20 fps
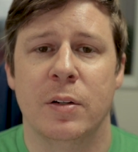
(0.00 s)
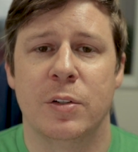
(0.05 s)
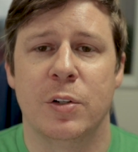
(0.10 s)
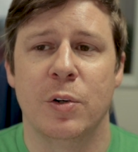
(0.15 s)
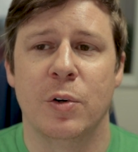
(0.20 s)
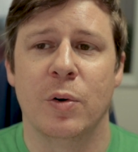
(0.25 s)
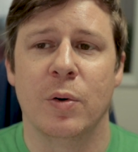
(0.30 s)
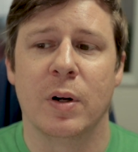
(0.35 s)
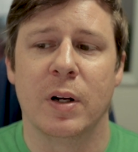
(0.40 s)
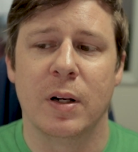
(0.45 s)

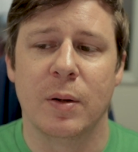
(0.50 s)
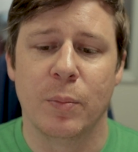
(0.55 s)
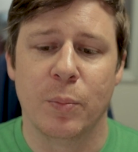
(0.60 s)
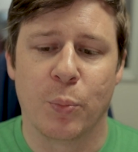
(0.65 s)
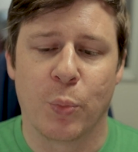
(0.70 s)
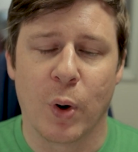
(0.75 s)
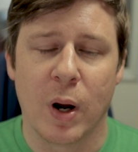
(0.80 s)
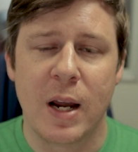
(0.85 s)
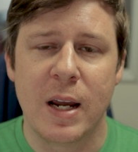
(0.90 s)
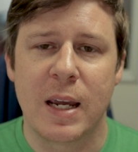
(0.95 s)
to
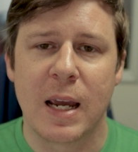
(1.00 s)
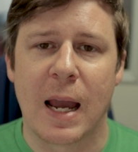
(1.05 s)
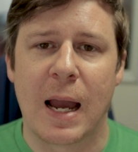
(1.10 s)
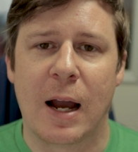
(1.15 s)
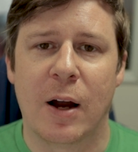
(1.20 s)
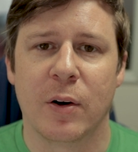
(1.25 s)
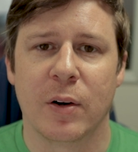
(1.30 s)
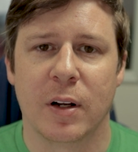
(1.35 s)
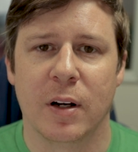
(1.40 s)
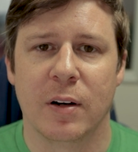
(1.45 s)
break
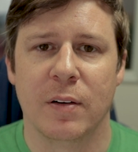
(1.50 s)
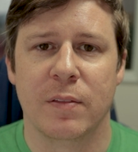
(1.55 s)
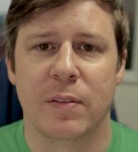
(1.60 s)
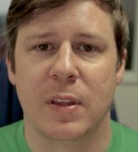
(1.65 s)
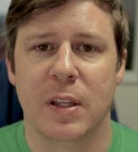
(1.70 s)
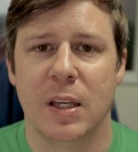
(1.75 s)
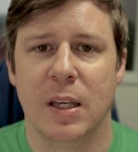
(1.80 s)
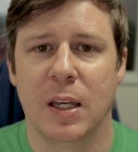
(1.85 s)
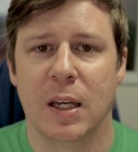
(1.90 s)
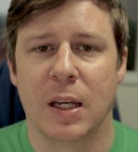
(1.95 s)
out
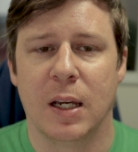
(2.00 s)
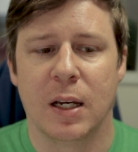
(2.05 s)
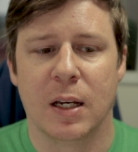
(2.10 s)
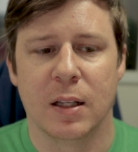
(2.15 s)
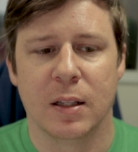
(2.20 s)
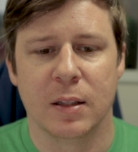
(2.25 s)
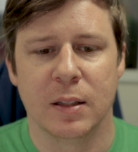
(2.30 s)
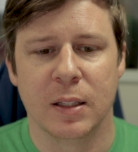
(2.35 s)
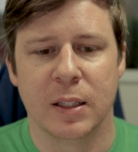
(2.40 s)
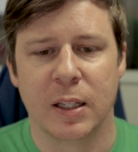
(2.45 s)
of the
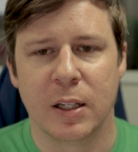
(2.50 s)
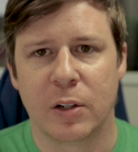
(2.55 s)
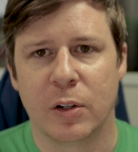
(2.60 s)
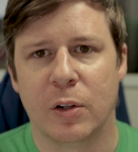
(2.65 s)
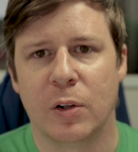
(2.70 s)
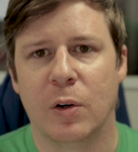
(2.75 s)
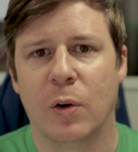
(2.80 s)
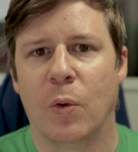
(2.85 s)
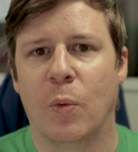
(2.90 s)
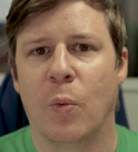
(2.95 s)

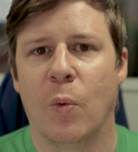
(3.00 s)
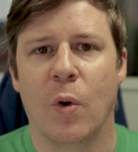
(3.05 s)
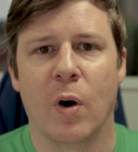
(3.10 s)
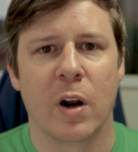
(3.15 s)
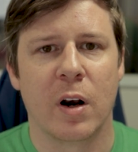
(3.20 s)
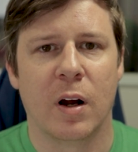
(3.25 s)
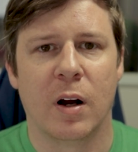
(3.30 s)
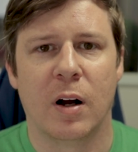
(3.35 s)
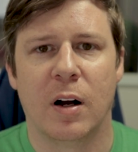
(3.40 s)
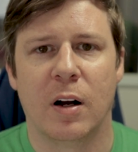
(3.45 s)
little
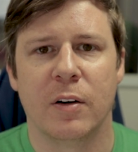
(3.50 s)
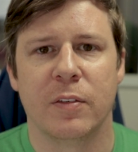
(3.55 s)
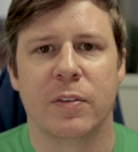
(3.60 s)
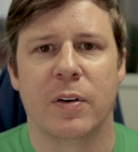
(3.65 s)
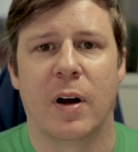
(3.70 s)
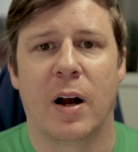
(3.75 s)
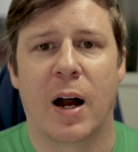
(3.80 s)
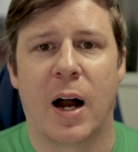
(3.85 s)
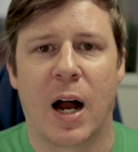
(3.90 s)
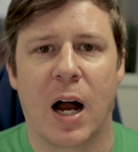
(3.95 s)

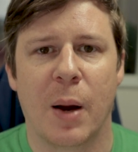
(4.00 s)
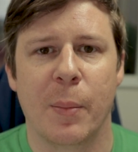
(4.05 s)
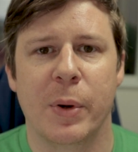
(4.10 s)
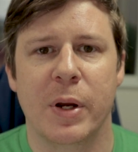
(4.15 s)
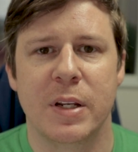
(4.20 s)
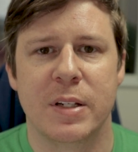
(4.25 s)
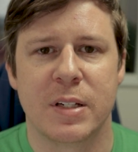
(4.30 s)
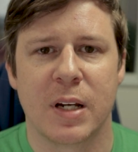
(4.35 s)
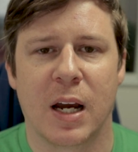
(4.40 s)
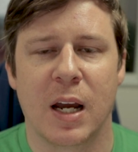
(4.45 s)
one-off
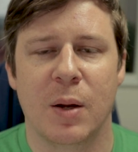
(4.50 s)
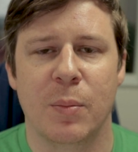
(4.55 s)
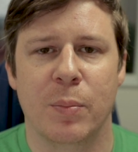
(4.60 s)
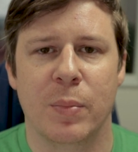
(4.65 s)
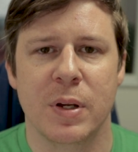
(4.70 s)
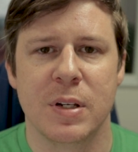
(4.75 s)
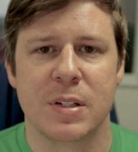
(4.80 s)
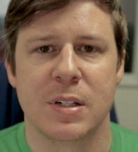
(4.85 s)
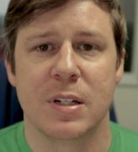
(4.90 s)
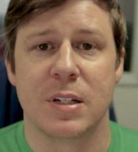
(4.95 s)
hobby type
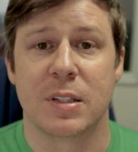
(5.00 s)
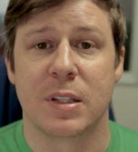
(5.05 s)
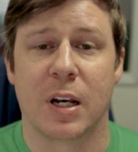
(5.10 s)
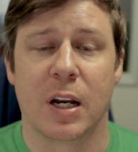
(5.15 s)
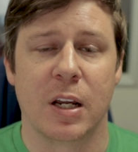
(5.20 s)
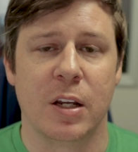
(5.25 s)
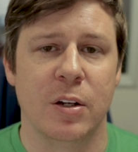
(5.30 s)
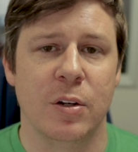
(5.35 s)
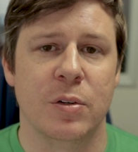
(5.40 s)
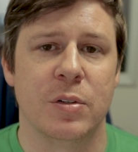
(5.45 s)
business that
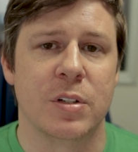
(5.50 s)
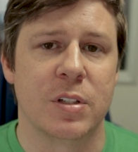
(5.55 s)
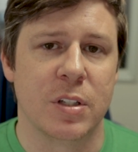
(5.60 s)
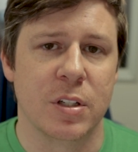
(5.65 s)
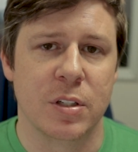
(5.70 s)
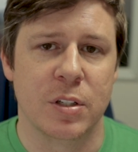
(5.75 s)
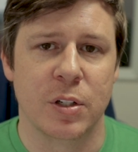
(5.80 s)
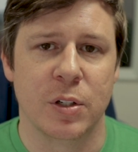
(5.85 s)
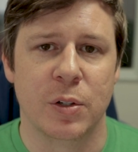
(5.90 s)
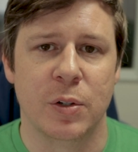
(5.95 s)
I used
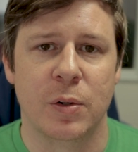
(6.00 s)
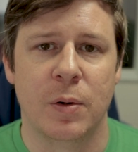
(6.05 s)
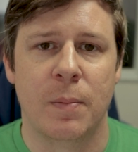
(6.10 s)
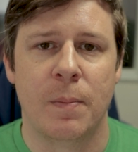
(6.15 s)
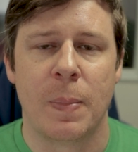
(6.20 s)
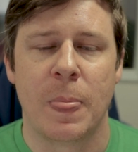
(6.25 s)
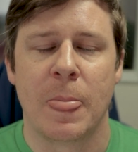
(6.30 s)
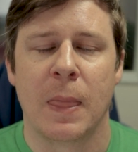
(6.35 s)
to do